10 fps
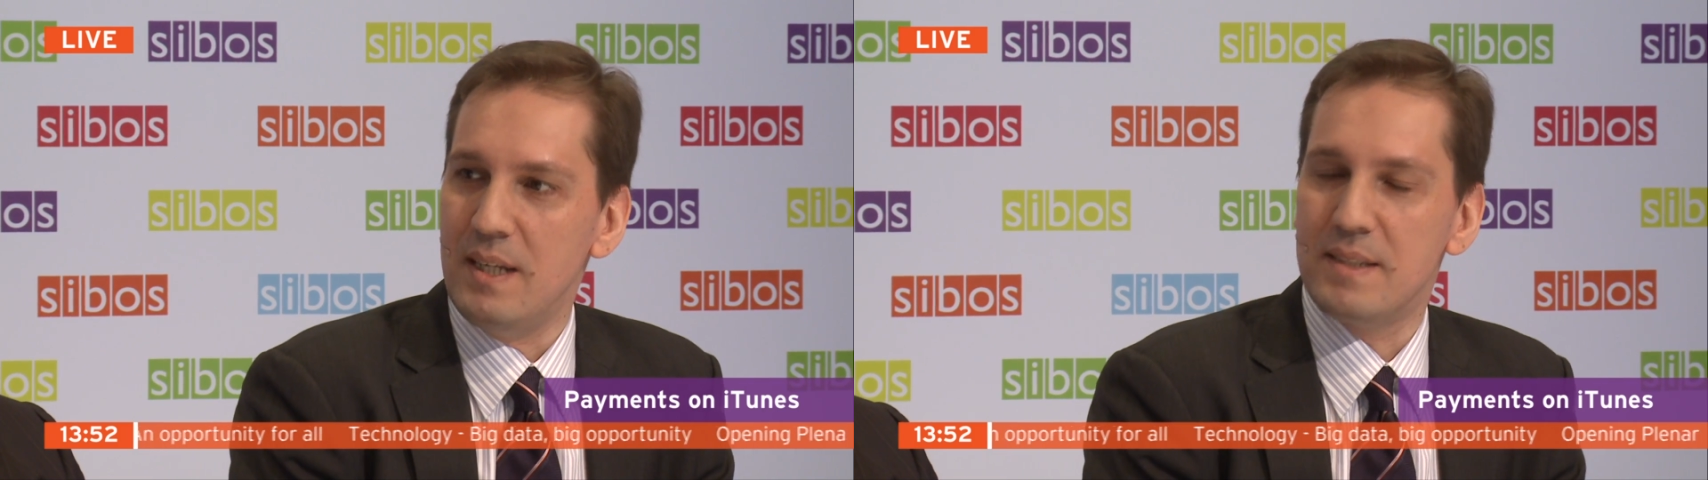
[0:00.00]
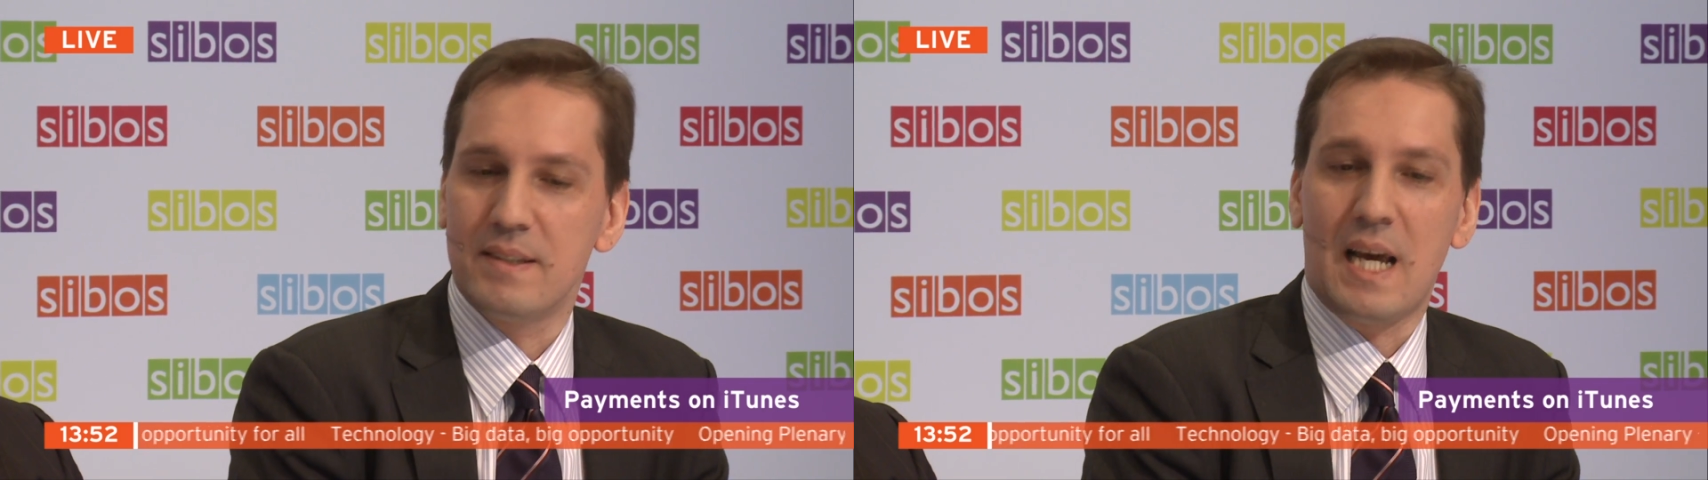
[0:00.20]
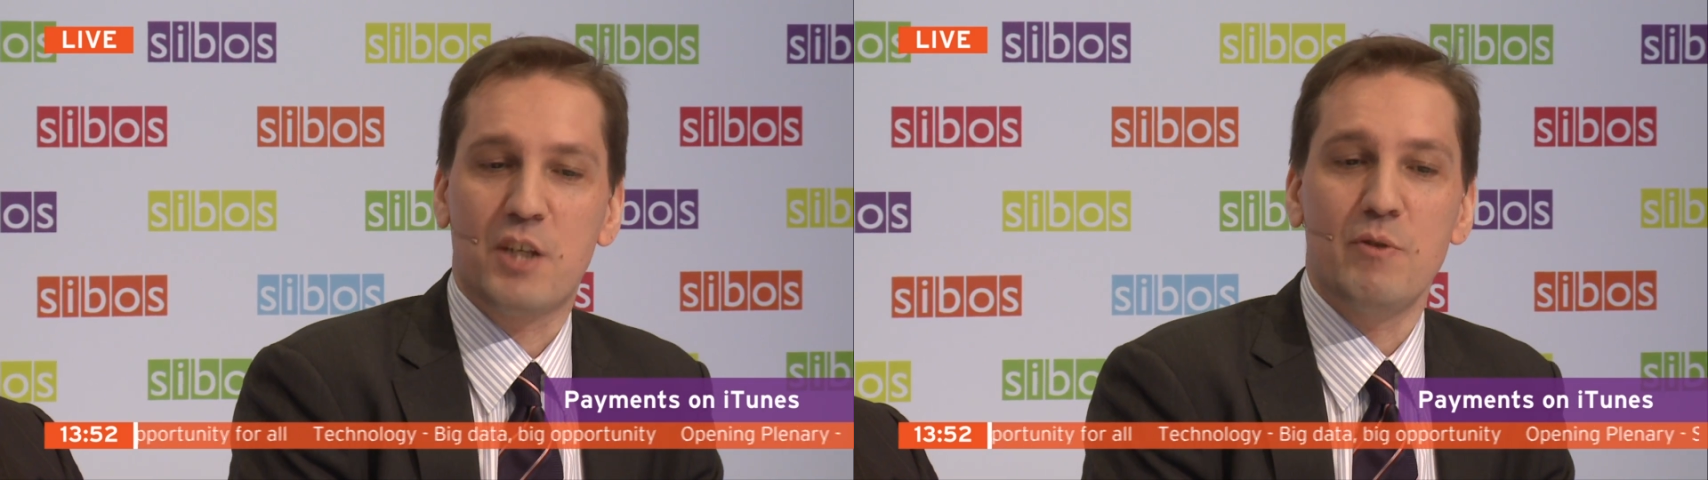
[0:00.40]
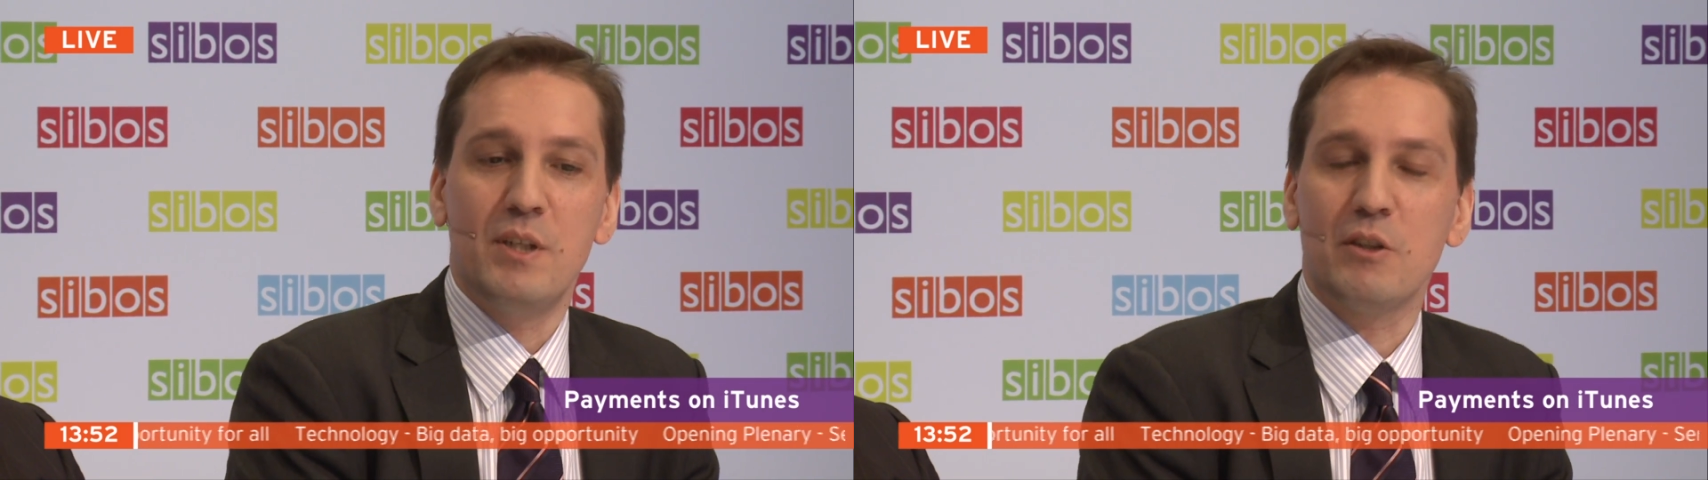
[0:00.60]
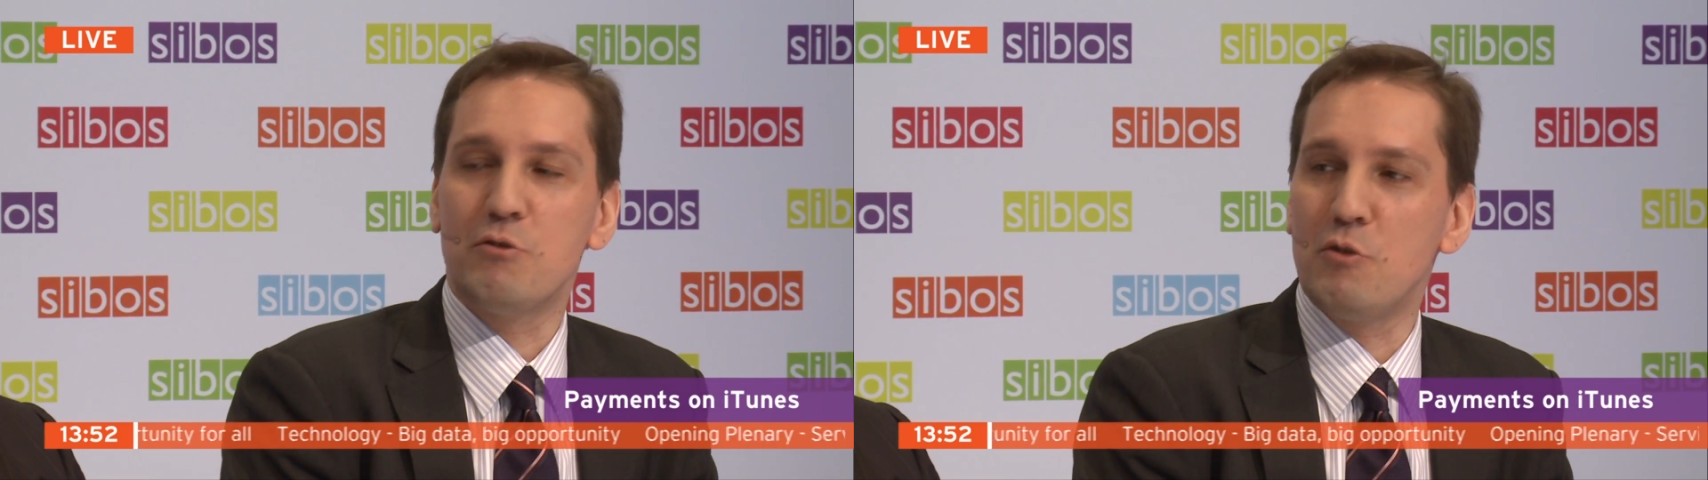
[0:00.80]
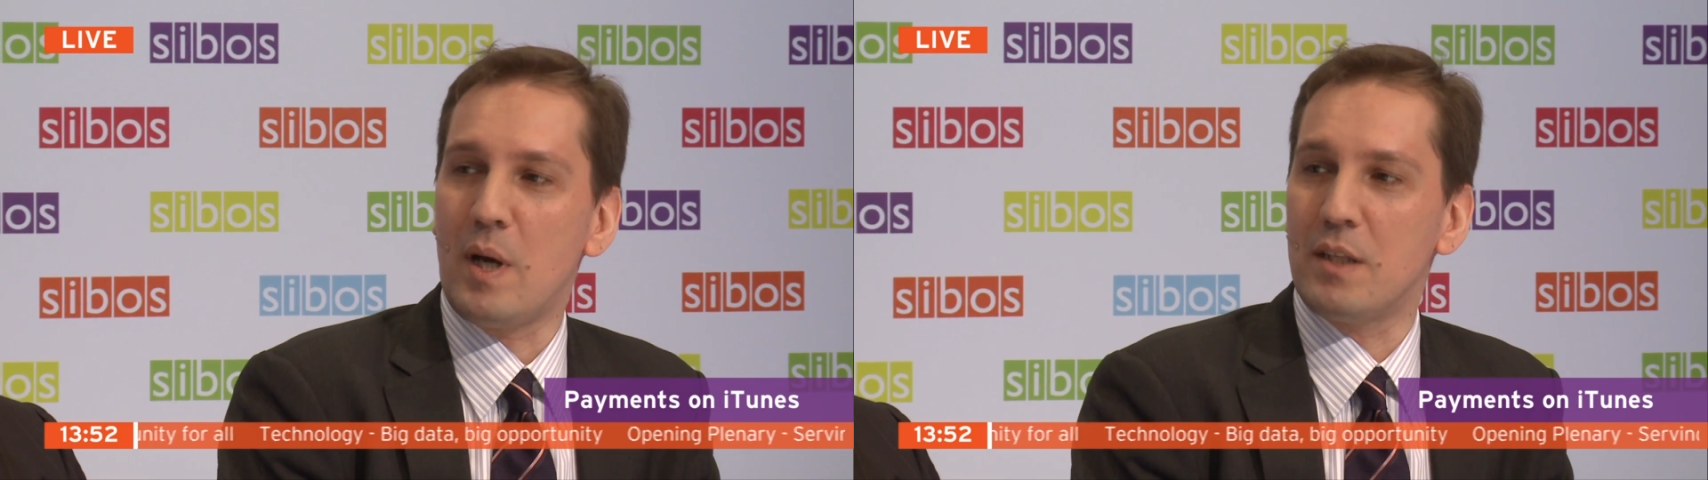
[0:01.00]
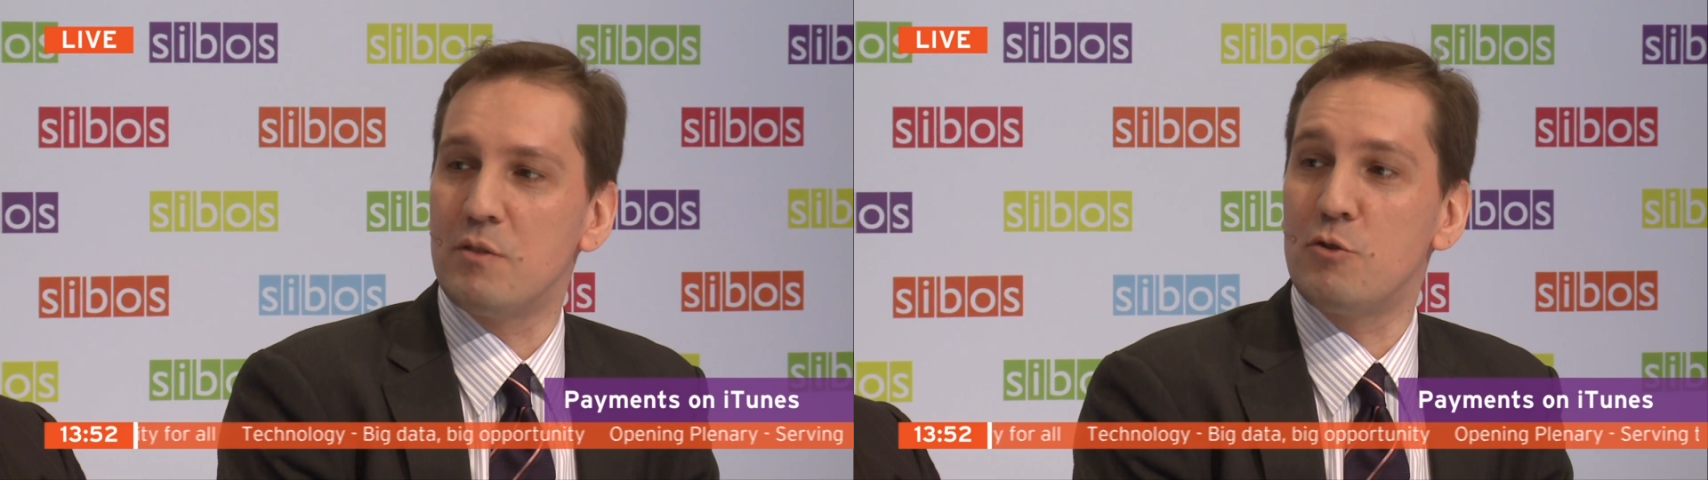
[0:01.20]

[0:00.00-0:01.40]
is actually not to try,